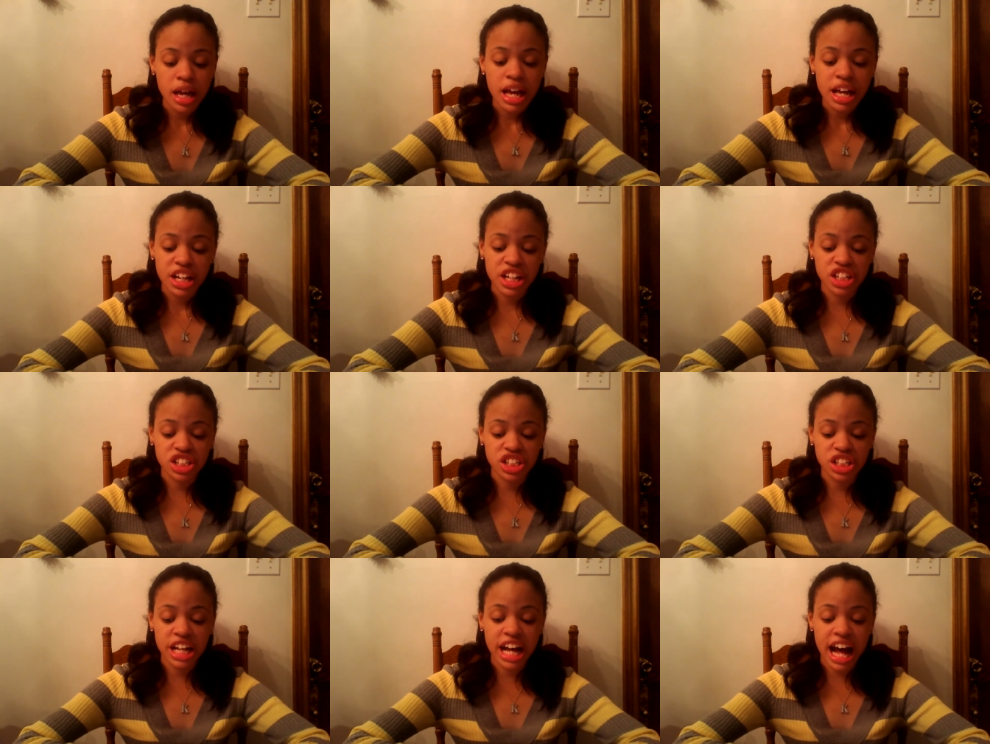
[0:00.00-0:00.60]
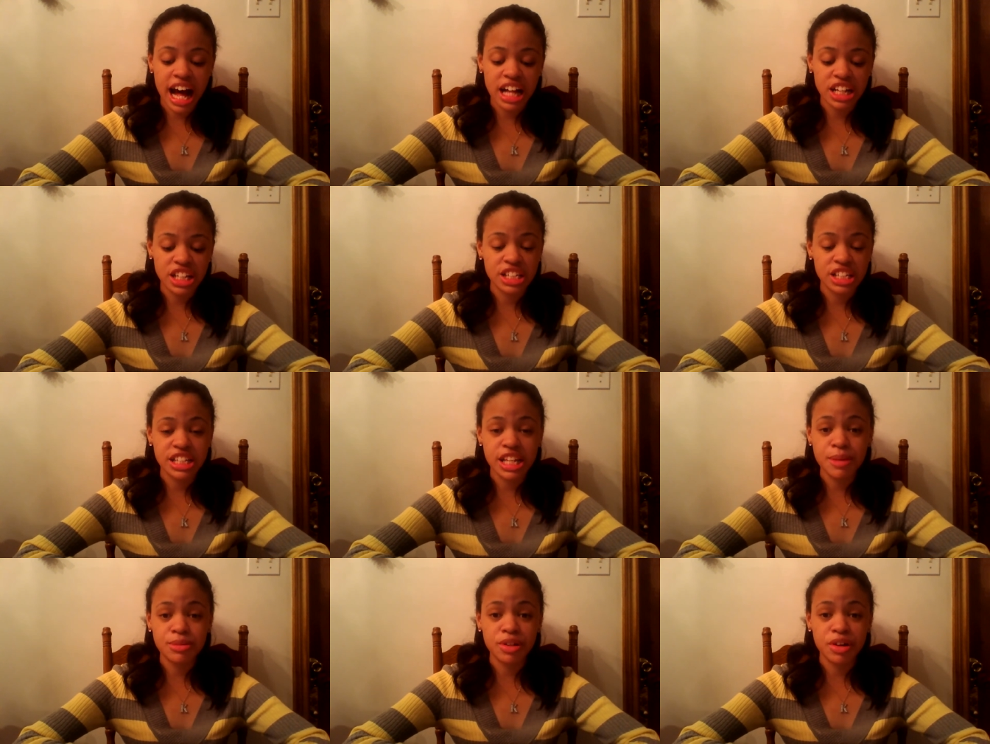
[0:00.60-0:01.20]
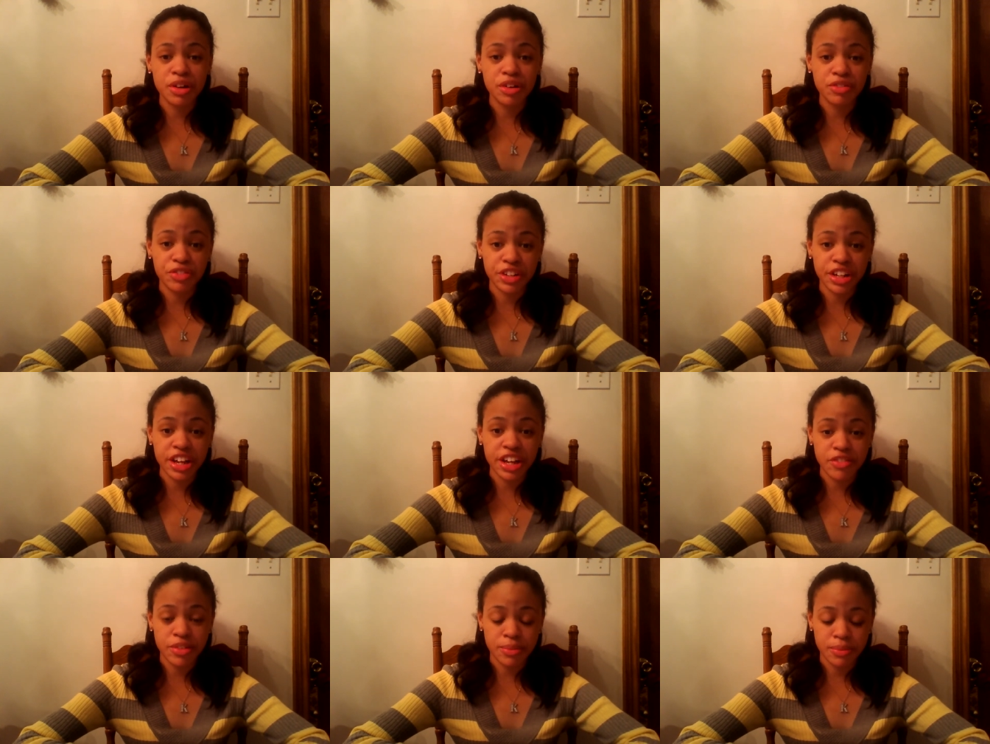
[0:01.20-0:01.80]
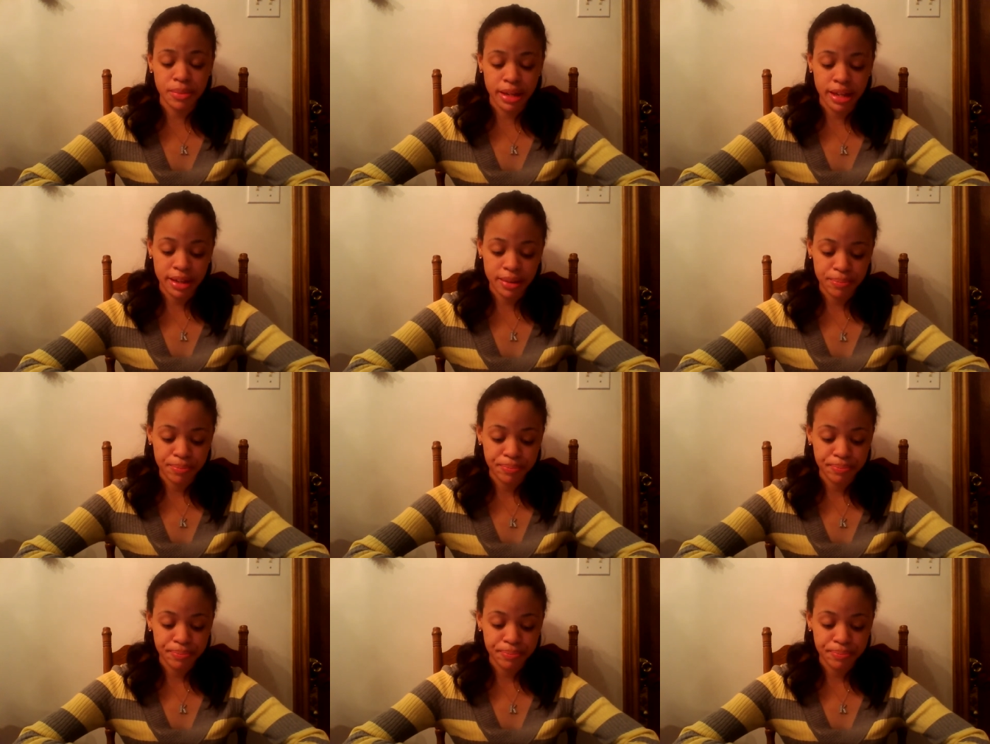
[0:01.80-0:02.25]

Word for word: because God just keeps on forgiving me.